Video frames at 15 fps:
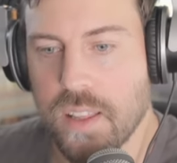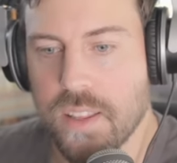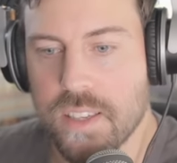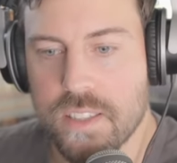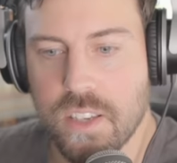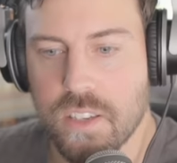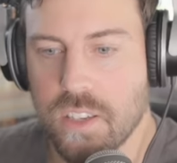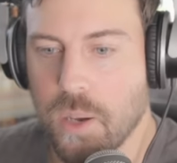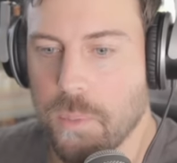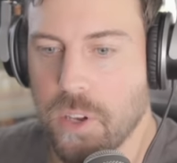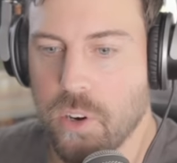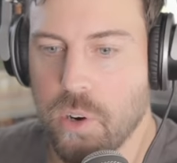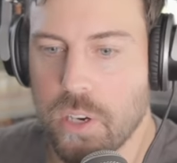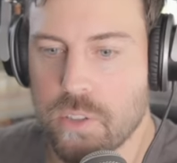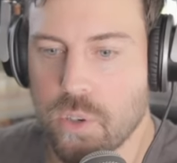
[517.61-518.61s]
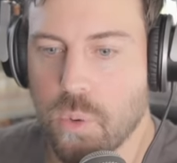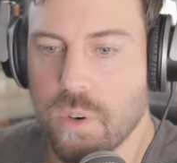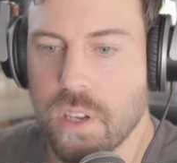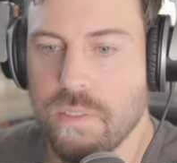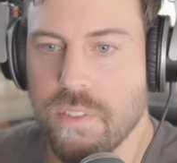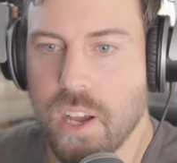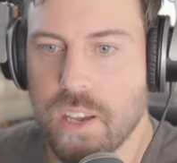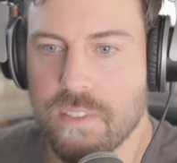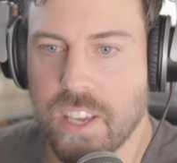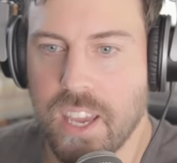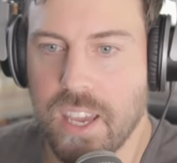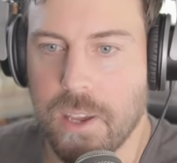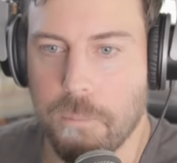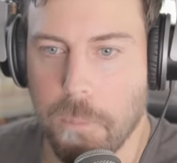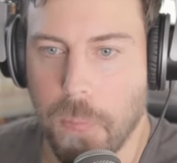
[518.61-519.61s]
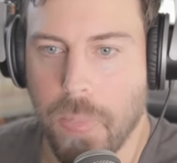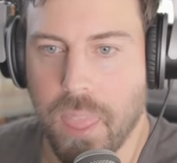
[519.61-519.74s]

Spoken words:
This could come in around 25K.